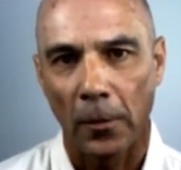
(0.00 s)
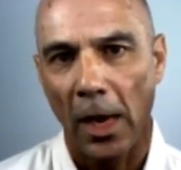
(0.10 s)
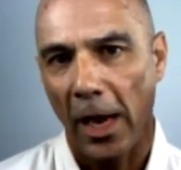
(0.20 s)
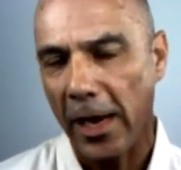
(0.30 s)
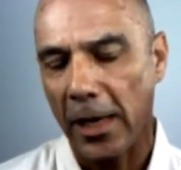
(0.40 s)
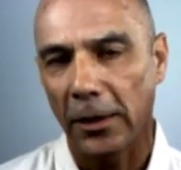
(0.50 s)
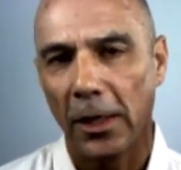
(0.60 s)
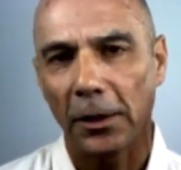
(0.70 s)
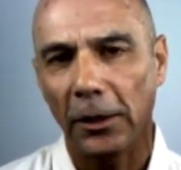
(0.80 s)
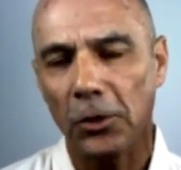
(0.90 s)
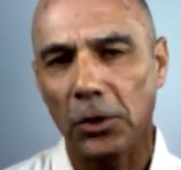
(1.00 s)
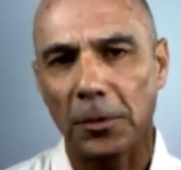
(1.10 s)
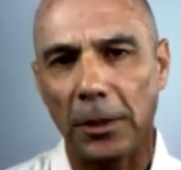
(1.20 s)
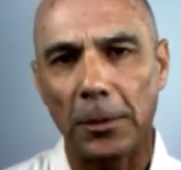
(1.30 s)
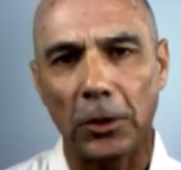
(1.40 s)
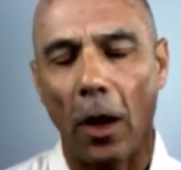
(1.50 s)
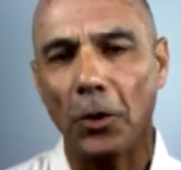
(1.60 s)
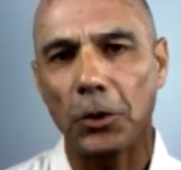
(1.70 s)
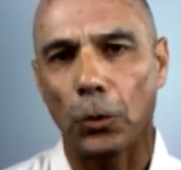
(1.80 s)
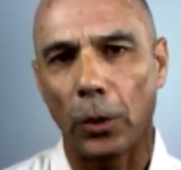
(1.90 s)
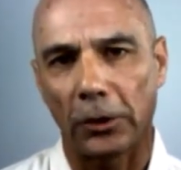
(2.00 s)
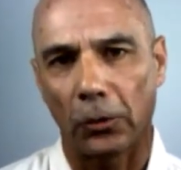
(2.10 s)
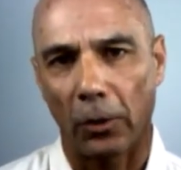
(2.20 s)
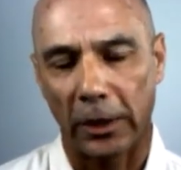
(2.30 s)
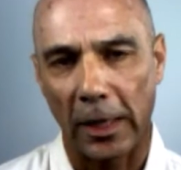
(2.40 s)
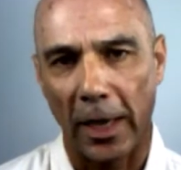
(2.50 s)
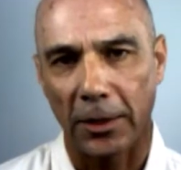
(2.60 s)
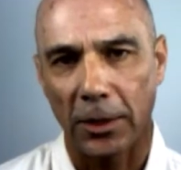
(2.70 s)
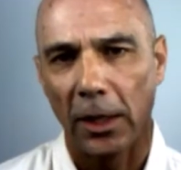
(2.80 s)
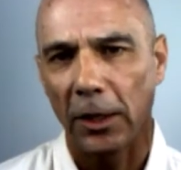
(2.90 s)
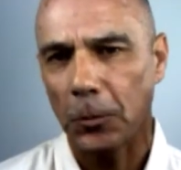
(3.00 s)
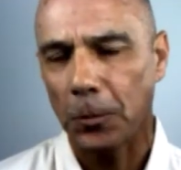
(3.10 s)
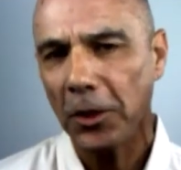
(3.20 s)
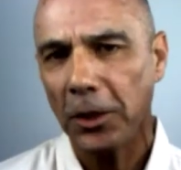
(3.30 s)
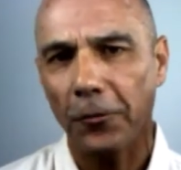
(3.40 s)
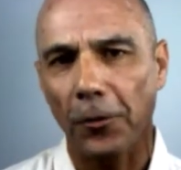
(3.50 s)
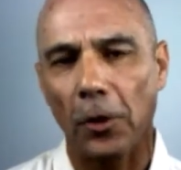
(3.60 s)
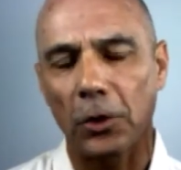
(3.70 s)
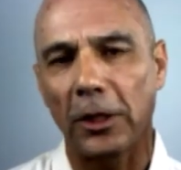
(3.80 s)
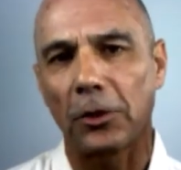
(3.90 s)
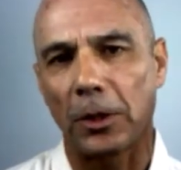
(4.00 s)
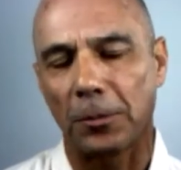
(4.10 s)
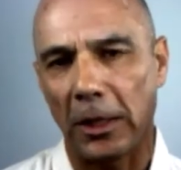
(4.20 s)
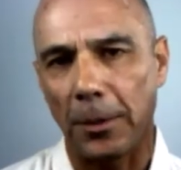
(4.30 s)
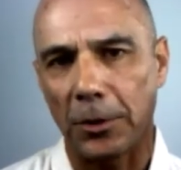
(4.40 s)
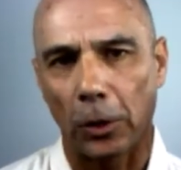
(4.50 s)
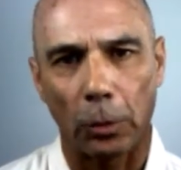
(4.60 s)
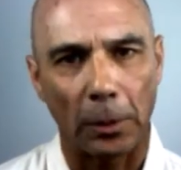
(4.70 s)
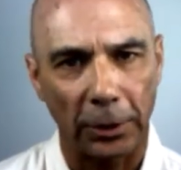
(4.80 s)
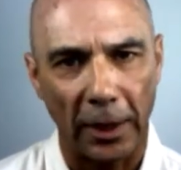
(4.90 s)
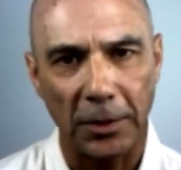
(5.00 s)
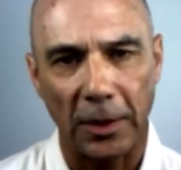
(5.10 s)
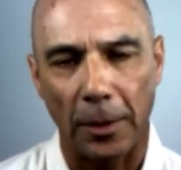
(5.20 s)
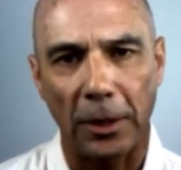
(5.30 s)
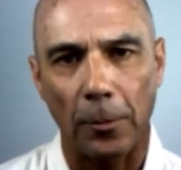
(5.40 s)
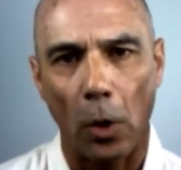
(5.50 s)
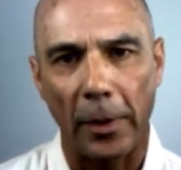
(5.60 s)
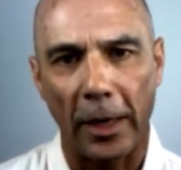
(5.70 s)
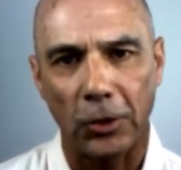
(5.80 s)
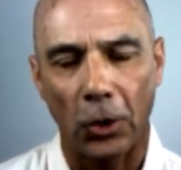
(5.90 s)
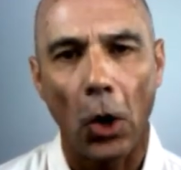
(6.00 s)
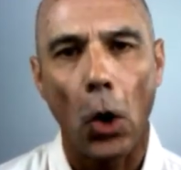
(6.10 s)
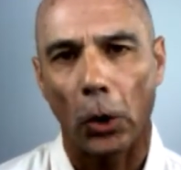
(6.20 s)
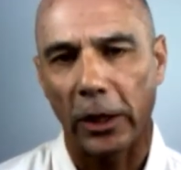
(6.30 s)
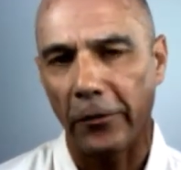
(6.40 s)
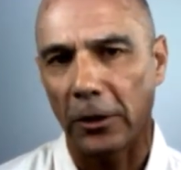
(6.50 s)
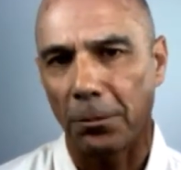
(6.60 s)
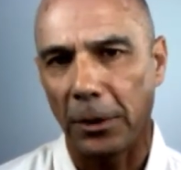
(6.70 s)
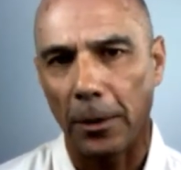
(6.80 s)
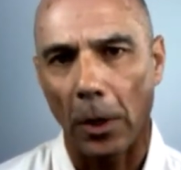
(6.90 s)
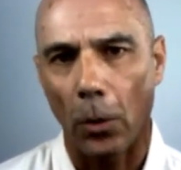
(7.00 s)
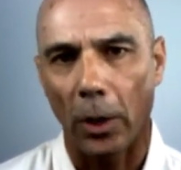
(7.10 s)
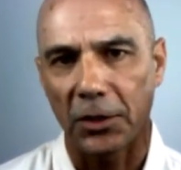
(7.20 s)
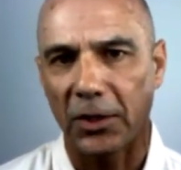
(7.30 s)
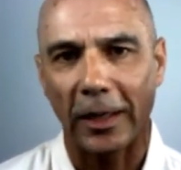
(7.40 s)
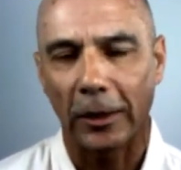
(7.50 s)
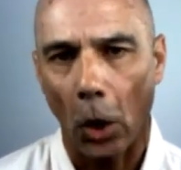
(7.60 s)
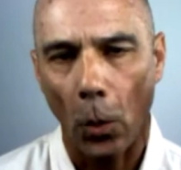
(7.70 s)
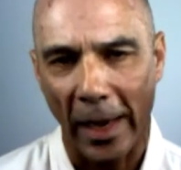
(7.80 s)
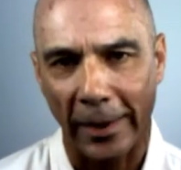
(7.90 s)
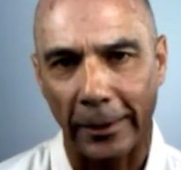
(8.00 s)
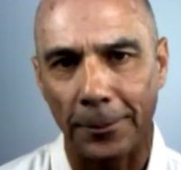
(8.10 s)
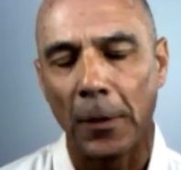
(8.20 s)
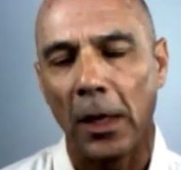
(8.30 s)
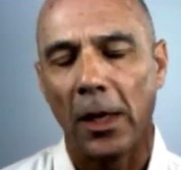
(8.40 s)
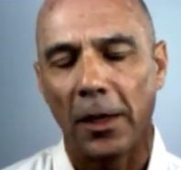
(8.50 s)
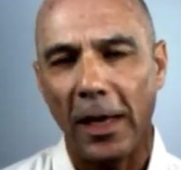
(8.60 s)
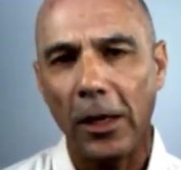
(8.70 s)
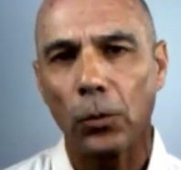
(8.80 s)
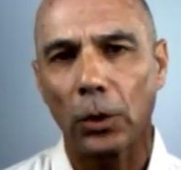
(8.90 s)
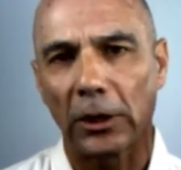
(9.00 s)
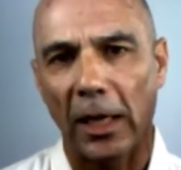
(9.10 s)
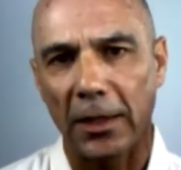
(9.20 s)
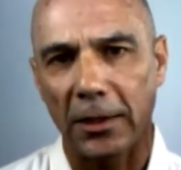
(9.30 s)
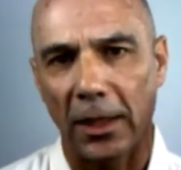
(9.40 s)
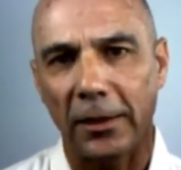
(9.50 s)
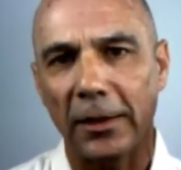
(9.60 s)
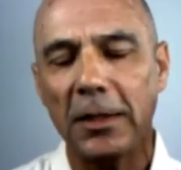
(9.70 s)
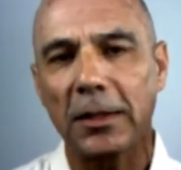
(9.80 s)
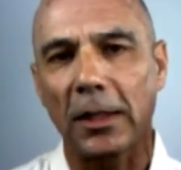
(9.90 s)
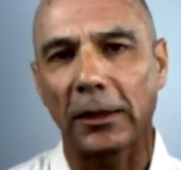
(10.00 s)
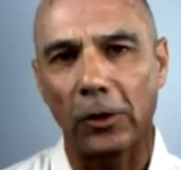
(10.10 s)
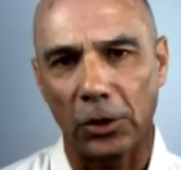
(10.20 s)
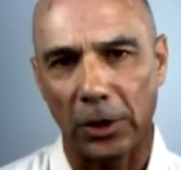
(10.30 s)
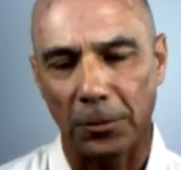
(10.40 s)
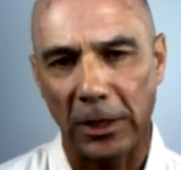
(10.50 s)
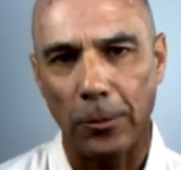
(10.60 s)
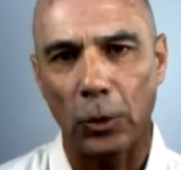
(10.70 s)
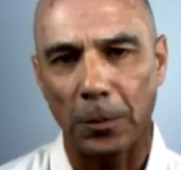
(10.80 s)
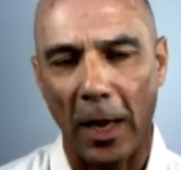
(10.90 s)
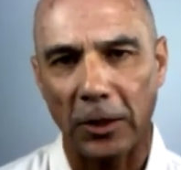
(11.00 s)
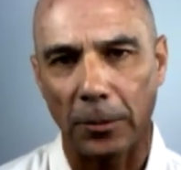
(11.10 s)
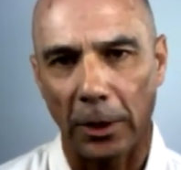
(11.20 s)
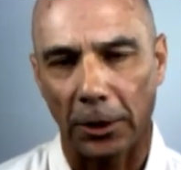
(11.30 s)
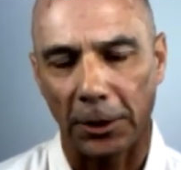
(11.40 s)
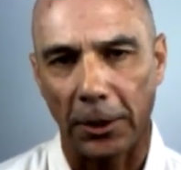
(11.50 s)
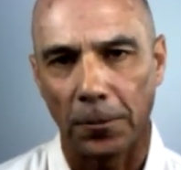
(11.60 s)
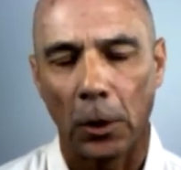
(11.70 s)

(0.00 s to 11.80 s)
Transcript: And the leadership team is also quick to recognize, especially for those leadership teams that are replacing a PMO manager or giving the PMO a second go at it, they realize that this is a leadership team responsibility.